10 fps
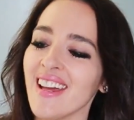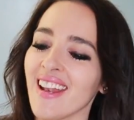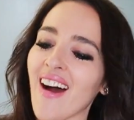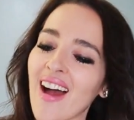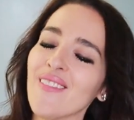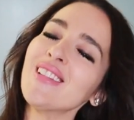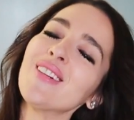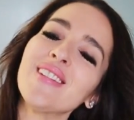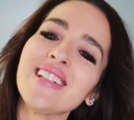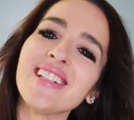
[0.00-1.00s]
Now I was
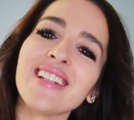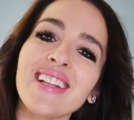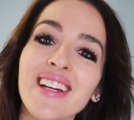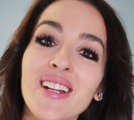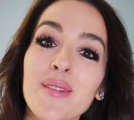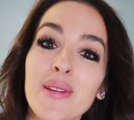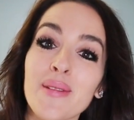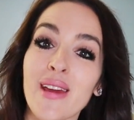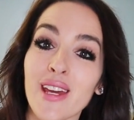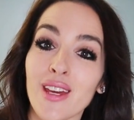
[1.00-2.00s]
originally gonna be
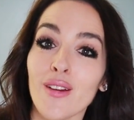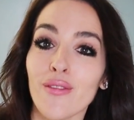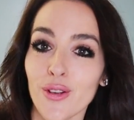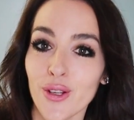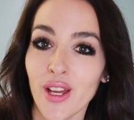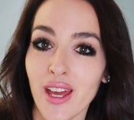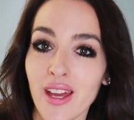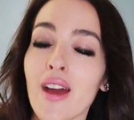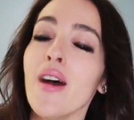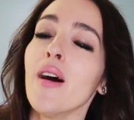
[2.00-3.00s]
making fruitcake,